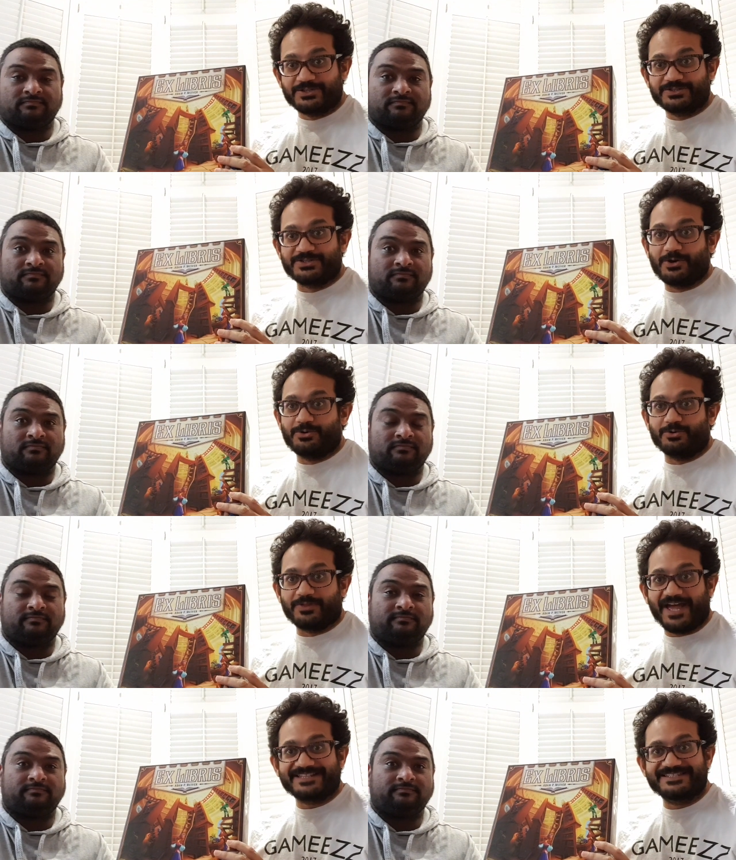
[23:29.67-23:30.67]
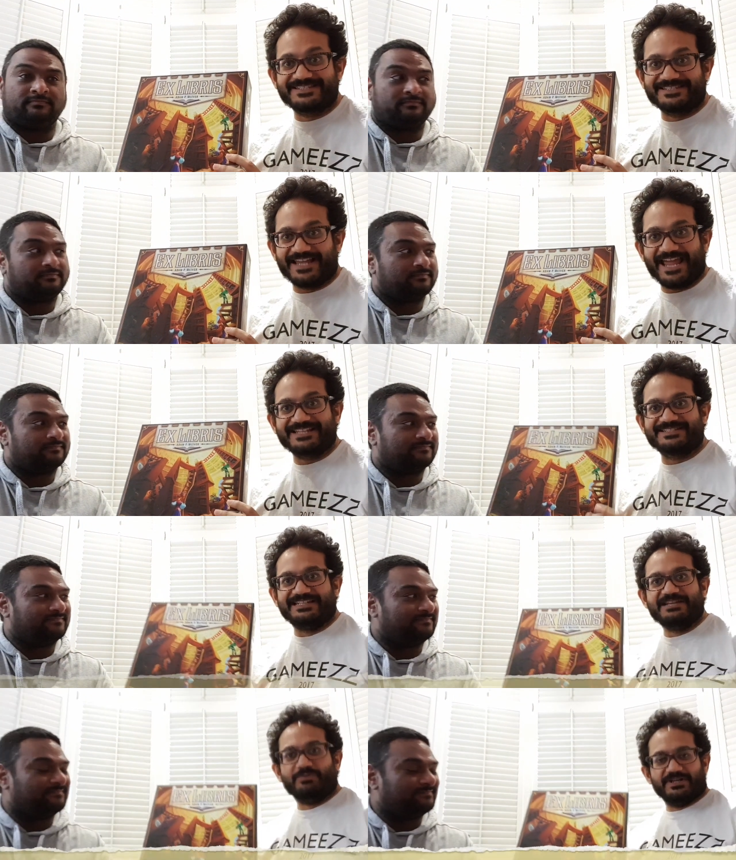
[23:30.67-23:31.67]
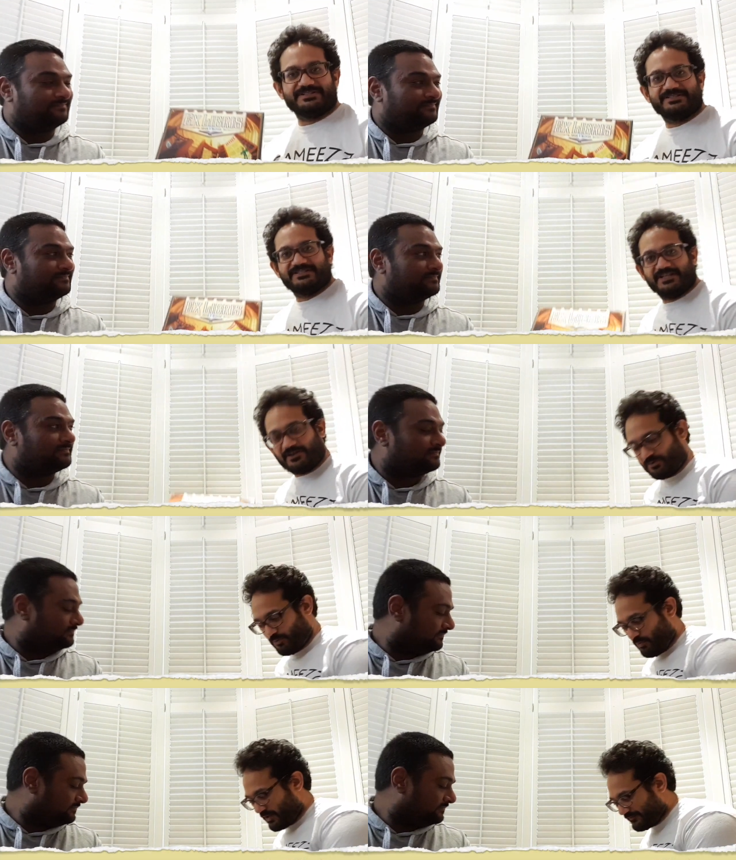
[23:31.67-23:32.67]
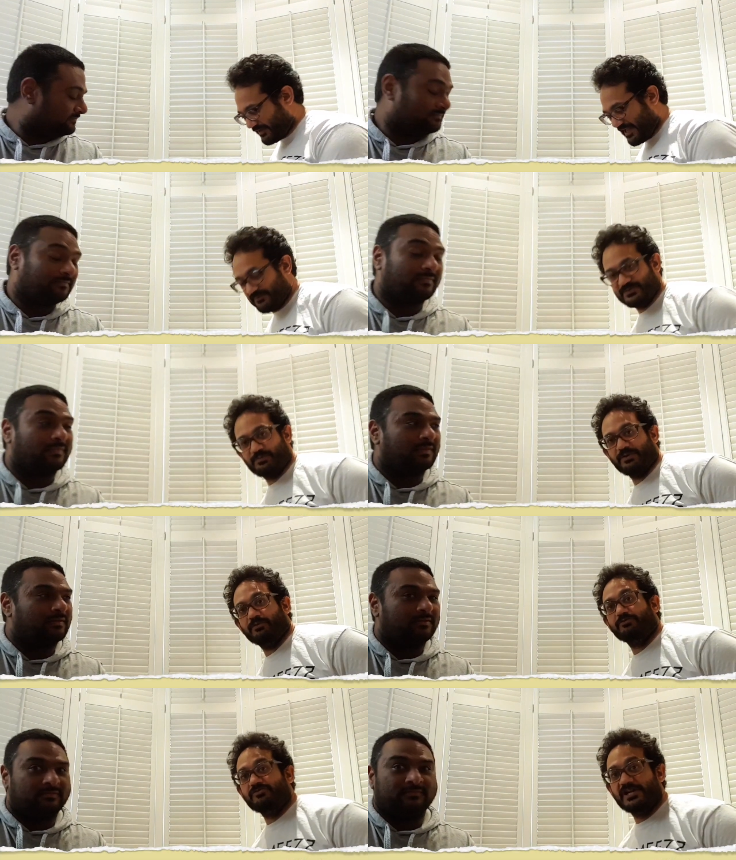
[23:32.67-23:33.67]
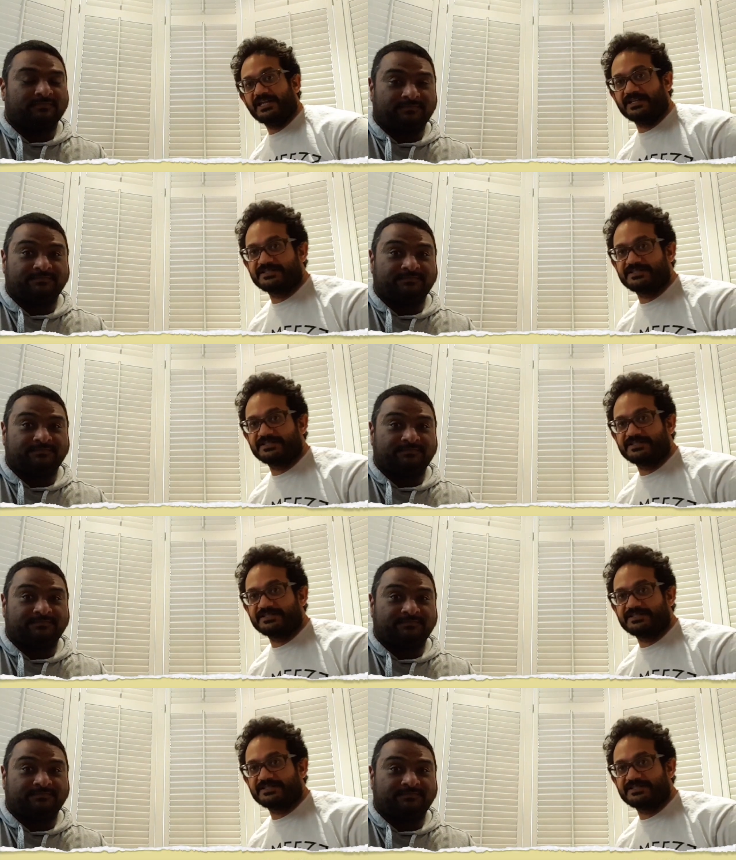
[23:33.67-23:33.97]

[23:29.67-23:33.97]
Speaker 1: So that's Ex Libris, one of the games we were really